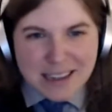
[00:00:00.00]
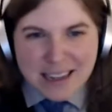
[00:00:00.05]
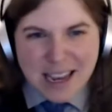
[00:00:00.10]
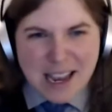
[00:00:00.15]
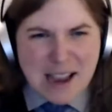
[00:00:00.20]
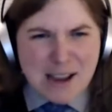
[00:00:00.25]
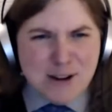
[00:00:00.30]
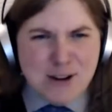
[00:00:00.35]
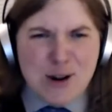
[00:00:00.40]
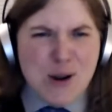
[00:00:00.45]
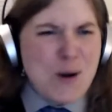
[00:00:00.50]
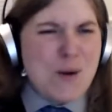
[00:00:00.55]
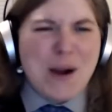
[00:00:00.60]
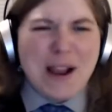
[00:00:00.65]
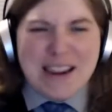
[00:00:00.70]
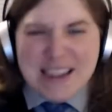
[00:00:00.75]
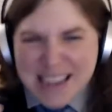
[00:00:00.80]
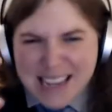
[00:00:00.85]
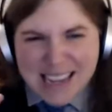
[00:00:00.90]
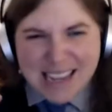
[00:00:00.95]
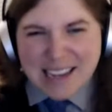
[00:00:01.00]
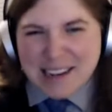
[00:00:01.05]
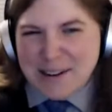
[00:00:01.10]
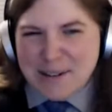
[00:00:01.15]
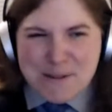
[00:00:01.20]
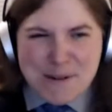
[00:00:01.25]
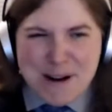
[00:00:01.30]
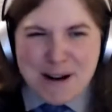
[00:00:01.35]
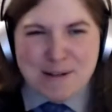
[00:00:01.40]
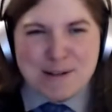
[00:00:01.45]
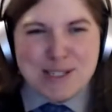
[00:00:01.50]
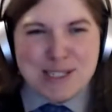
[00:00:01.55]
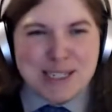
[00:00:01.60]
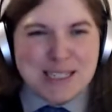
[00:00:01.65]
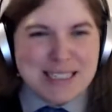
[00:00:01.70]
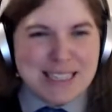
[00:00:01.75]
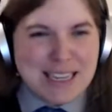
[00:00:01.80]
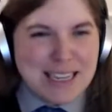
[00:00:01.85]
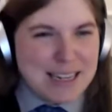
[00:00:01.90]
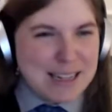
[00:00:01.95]
I had no idea when I was
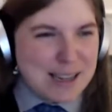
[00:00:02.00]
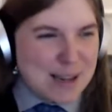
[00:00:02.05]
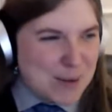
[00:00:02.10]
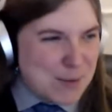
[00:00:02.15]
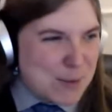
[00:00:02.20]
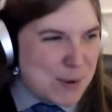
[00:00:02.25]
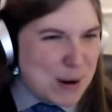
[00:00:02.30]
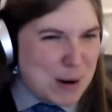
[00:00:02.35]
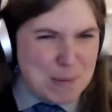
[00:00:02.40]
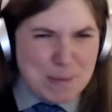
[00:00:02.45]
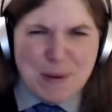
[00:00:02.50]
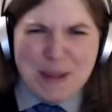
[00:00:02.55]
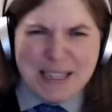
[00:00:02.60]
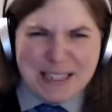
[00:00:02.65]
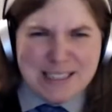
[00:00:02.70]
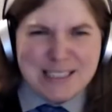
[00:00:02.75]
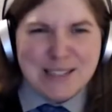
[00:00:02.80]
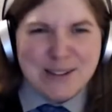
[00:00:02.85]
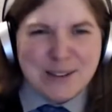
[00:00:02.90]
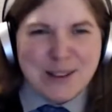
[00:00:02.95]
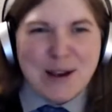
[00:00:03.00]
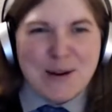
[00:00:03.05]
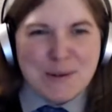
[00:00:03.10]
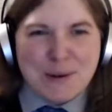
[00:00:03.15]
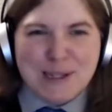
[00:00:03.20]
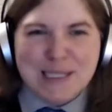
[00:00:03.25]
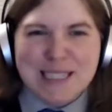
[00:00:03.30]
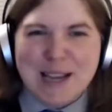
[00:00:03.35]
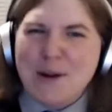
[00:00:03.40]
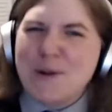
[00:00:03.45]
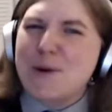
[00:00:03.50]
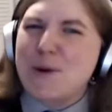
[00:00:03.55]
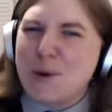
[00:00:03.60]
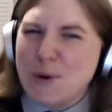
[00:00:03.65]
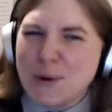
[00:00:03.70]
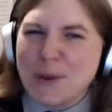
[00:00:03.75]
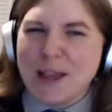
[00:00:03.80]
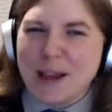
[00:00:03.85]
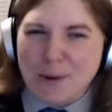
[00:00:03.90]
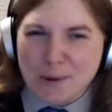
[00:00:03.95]
16, like, what a big deal that was, how
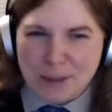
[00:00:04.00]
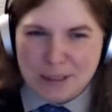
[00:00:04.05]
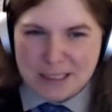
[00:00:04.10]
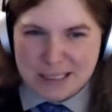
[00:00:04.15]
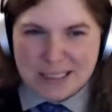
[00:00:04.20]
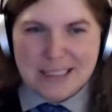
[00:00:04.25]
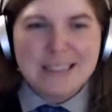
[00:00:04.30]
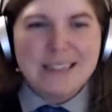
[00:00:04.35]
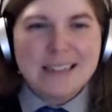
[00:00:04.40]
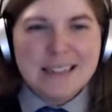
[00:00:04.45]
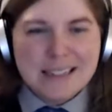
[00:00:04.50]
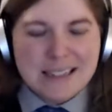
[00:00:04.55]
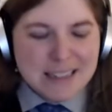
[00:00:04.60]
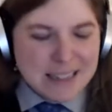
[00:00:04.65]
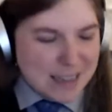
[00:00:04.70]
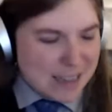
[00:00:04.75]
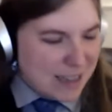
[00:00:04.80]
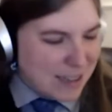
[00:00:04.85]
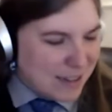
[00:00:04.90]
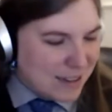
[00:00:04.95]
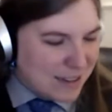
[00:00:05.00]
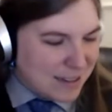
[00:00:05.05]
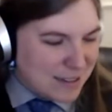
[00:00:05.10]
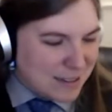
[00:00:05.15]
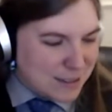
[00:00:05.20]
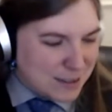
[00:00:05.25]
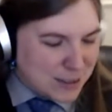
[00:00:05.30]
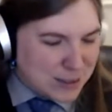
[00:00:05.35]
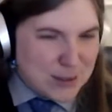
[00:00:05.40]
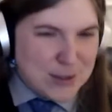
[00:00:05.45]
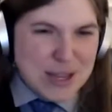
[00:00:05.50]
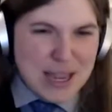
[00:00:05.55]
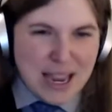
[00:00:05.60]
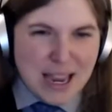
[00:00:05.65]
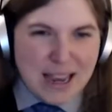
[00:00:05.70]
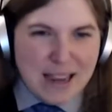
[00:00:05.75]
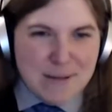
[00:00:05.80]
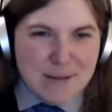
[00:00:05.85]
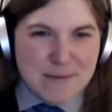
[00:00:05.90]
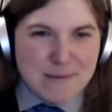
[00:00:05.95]
cool that was. And so
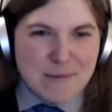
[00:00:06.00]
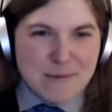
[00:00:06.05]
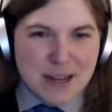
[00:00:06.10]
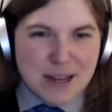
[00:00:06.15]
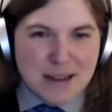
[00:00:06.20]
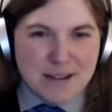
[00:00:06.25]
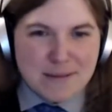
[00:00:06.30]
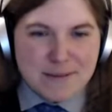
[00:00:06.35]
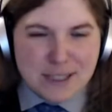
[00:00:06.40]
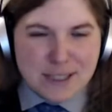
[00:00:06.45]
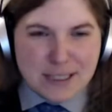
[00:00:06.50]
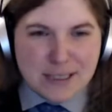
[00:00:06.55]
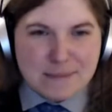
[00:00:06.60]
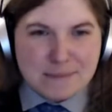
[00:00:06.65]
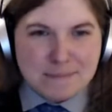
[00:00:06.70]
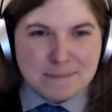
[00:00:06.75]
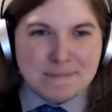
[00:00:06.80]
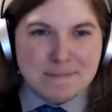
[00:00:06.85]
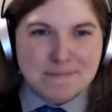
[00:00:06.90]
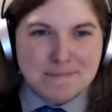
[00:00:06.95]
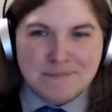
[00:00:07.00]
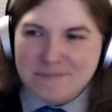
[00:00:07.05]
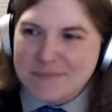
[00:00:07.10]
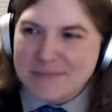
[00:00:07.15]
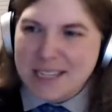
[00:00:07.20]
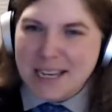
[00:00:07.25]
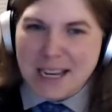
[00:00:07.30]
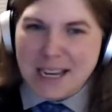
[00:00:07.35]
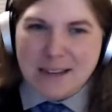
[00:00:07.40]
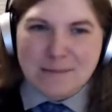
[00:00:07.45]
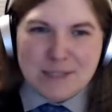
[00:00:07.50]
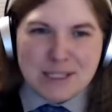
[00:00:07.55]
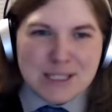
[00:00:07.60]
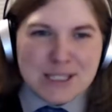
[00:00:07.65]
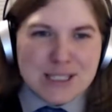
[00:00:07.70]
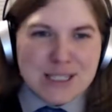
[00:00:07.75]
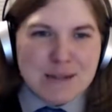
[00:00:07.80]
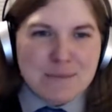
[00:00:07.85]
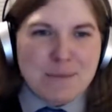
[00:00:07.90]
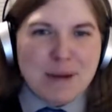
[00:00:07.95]
yeah, yeah,
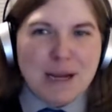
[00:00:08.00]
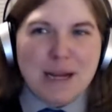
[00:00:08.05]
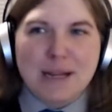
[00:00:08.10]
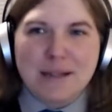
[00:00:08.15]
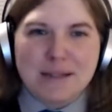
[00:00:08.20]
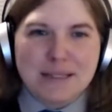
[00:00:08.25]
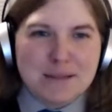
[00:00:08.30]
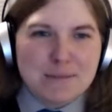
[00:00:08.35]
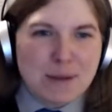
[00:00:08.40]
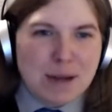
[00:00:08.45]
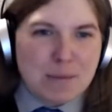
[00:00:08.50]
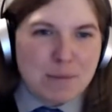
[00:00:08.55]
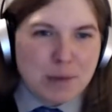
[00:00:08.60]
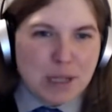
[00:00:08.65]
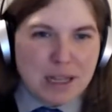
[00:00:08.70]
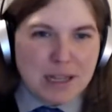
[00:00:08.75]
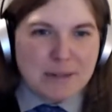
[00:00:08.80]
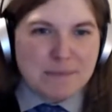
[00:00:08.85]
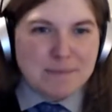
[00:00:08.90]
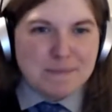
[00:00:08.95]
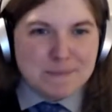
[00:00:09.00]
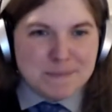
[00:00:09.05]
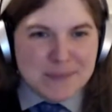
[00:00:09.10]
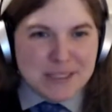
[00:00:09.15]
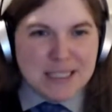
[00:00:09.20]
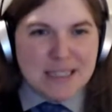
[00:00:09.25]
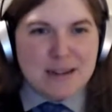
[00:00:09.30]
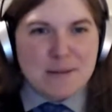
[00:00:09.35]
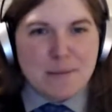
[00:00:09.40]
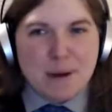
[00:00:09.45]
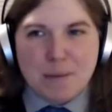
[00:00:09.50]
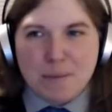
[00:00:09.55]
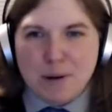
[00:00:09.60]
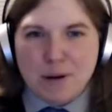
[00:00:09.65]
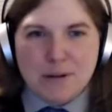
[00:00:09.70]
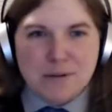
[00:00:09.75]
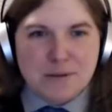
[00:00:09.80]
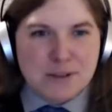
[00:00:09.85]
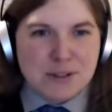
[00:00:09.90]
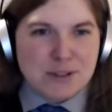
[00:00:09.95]
this is in my blood and in my
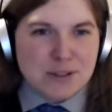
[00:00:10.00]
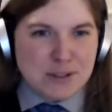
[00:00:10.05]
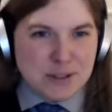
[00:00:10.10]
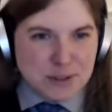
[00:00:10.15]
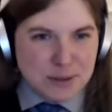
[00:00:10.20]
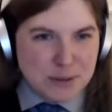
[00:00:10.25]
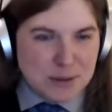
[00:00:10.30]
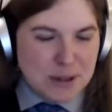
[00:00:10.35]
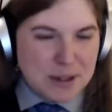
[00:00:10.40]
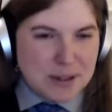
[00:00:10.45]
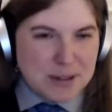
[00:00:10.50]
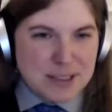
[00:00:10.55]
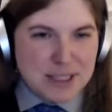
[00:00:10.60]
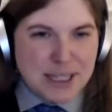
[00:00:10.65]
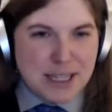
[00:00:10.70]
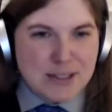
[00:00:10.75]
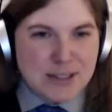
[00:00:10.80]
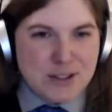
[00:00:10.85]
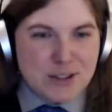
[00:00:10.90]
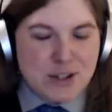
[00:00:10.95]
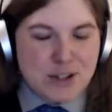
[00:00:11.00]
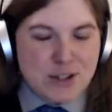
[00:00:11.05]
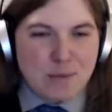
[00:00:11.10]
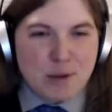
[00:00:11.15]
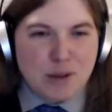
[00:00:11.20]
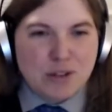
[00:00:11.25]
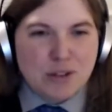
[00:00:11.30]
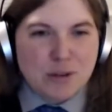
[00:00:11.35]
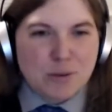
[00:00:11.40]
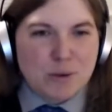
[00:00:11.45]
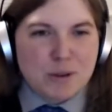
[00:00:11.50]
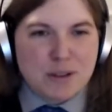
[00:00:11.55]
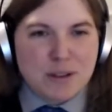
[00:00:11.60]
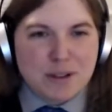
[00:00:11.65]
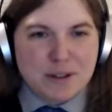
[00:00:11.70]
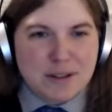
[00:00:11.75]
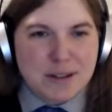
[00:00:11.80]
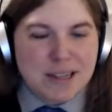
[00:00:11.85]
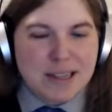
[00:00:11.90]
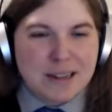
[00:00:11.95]
bones to get to share music with
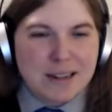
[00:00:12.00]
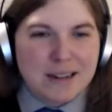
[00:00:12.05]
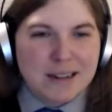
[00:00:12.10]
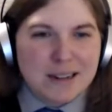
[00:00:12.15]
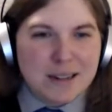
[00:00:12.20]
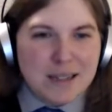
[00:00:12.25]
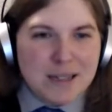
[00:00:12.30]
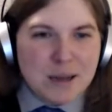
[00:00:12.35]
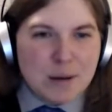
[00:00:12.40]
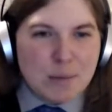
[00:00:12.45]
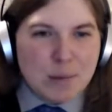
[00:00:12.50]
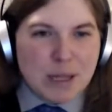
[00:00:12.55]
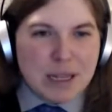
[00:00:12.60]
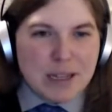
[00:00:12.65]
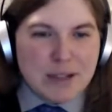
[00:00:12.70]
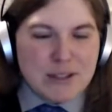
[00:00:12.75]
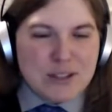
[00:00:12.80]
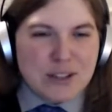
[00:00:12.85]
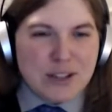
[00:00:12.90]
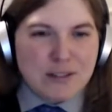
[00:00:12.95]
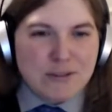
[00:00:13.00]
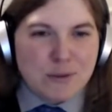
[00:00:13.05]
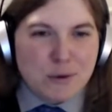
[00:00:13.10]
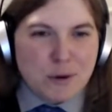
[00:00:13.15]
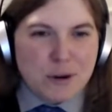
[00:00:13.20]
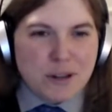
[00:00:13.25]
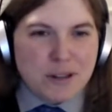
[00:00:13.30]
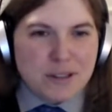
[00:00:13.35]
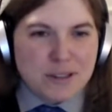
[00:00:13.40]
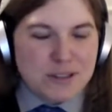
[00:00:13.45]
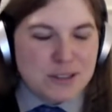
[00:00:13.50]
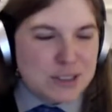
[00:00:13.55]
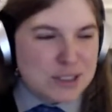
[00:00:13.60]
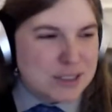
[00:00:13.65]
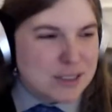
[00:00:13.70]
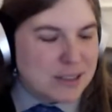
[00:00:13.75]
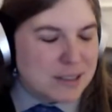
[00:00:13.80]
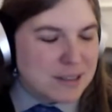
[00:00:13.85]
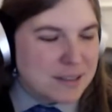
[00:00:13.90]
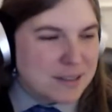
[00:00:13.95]
you and play and sing for you. It's
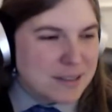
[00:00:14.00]
just